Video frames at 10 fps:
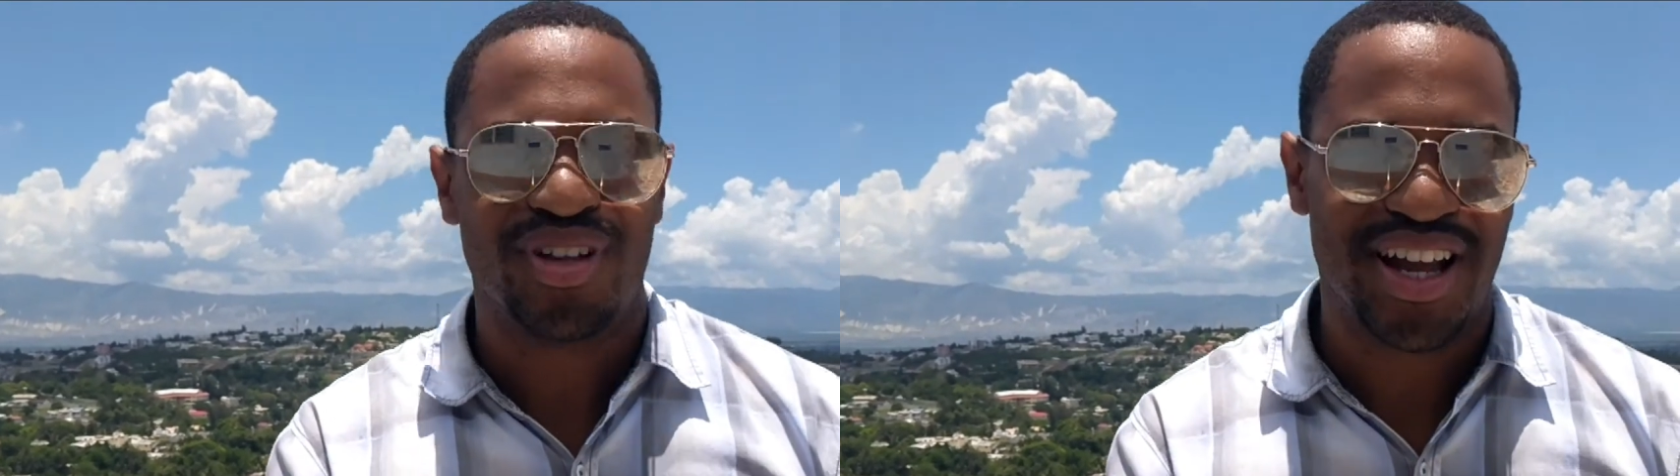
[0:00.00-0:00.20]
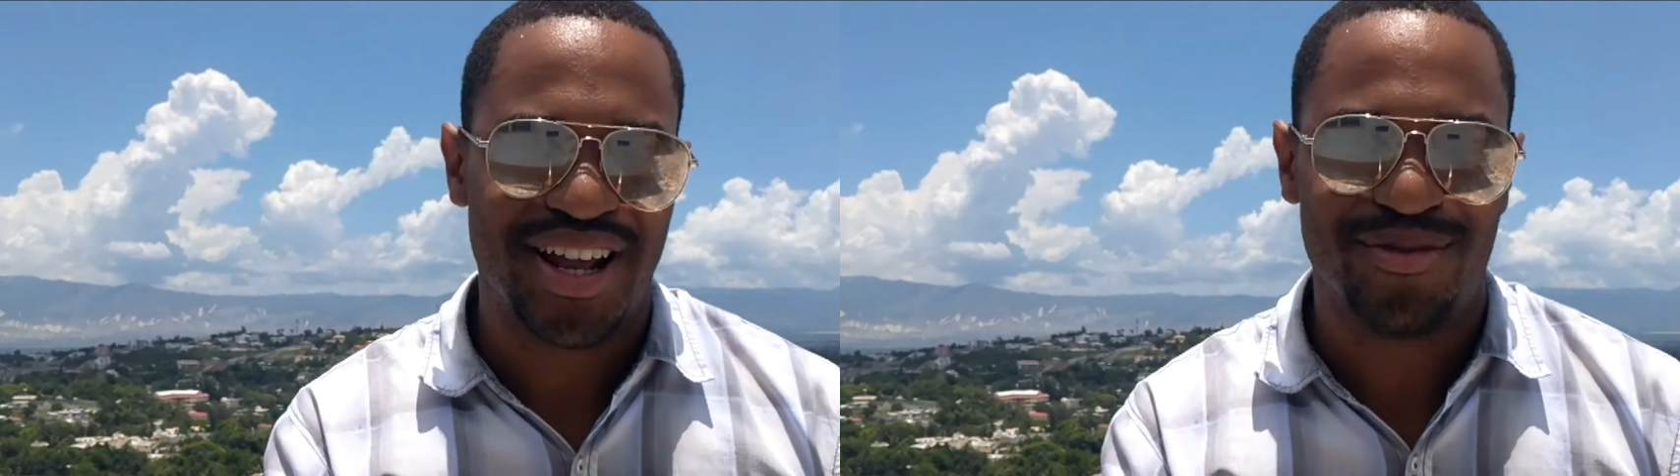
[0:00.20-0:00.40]

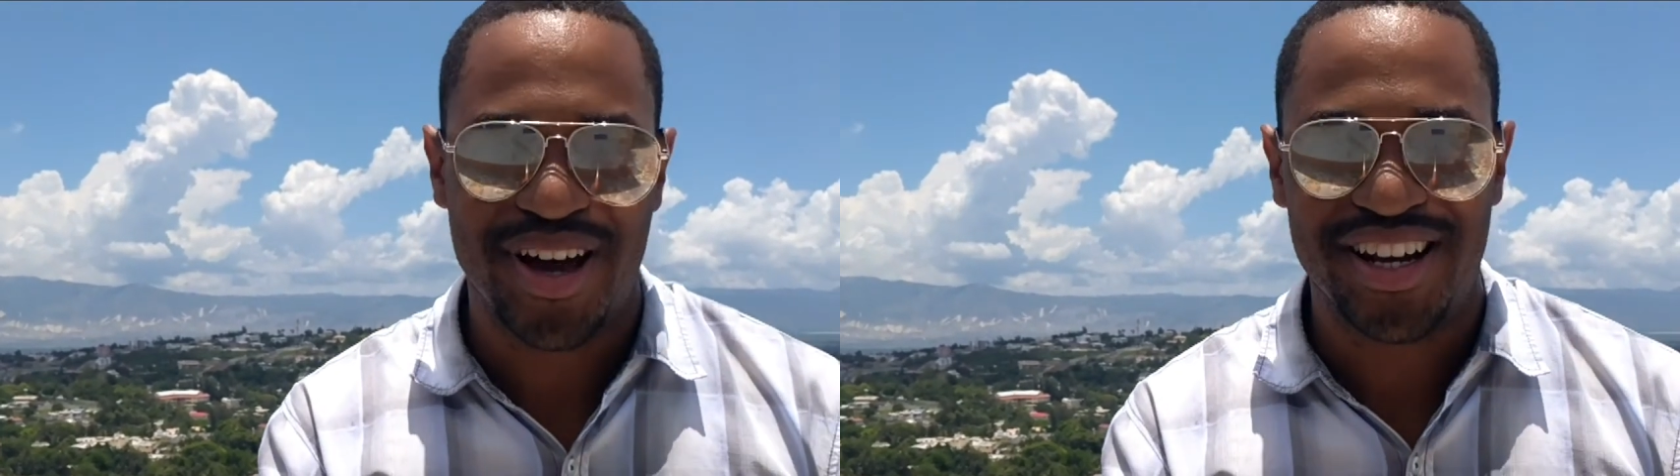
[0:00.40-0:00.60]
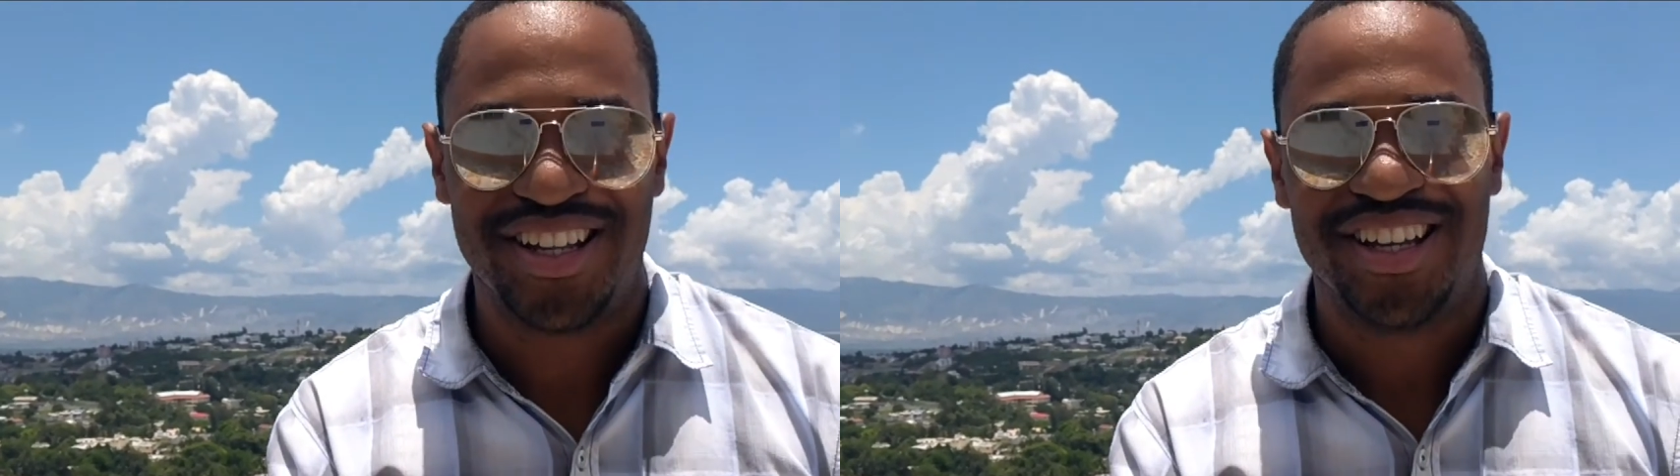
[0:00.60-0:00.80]
I got
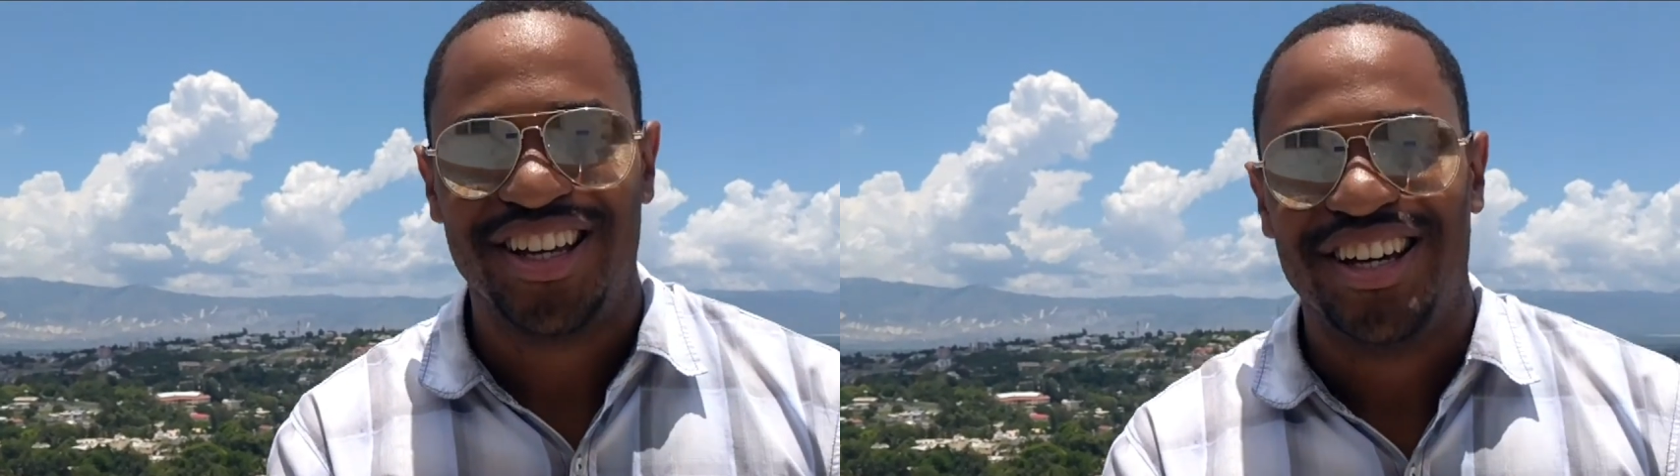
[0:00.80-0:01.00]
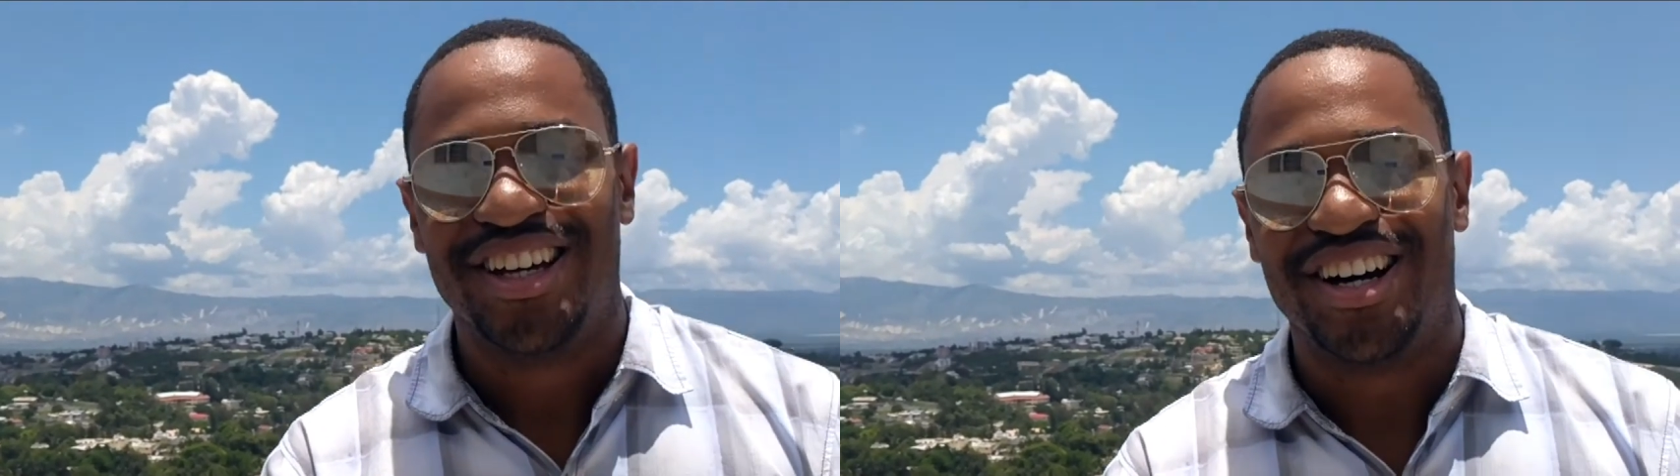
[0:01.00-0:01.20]
invited
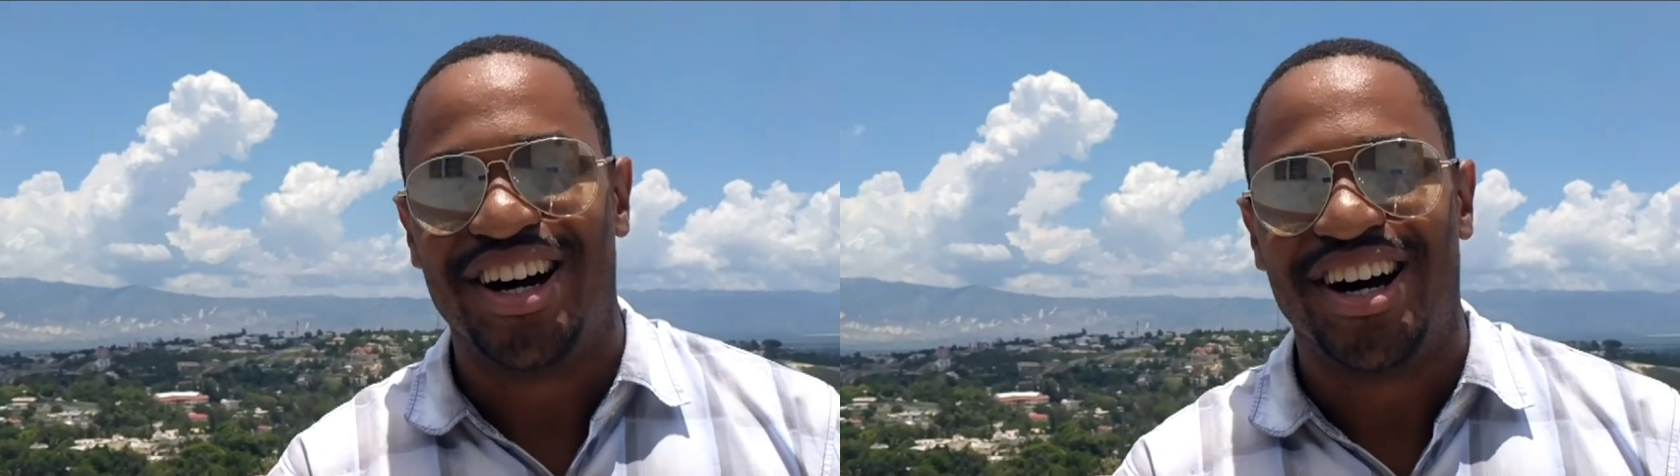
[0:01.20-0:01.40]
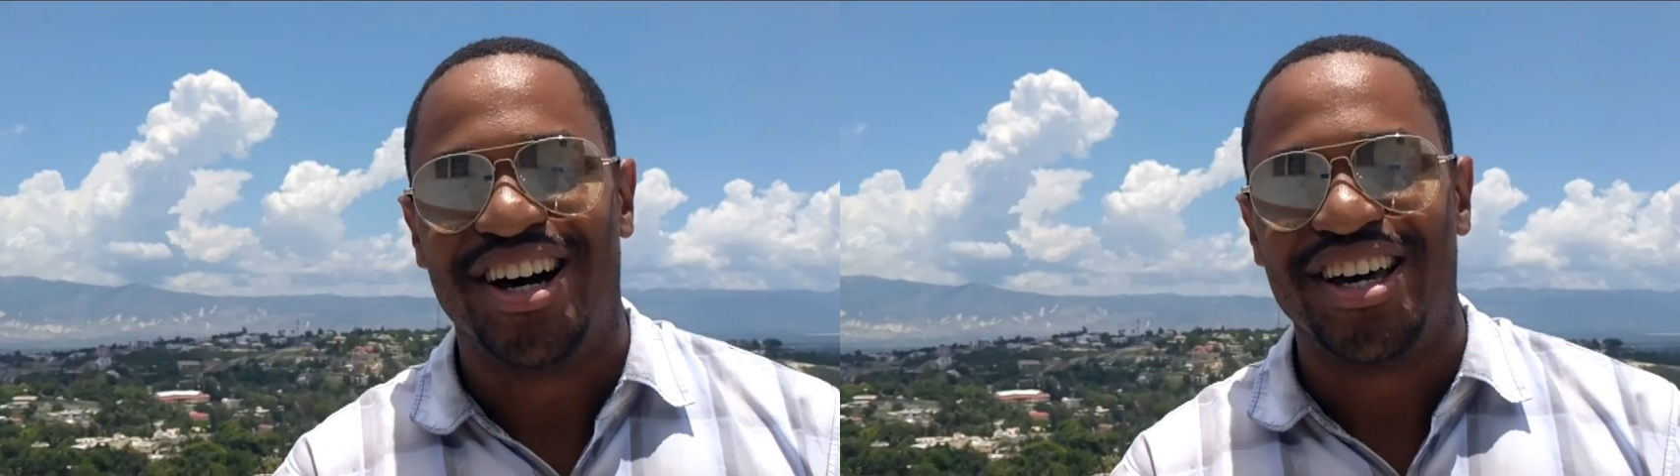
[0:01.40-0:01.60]

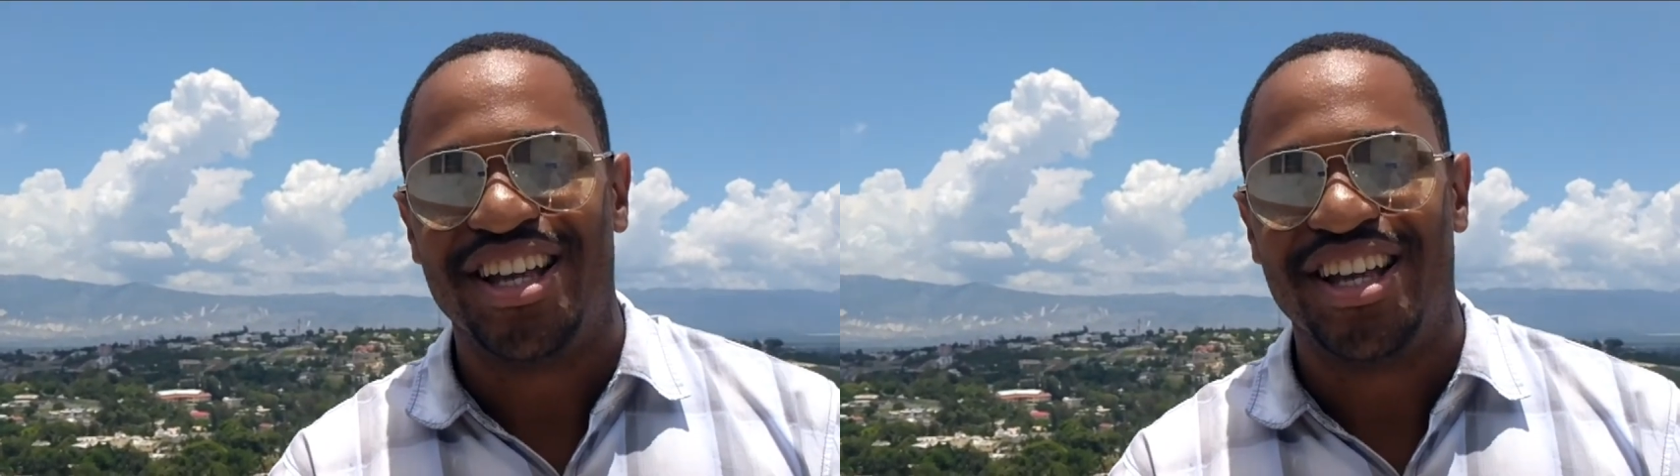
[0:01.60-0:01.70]
uh,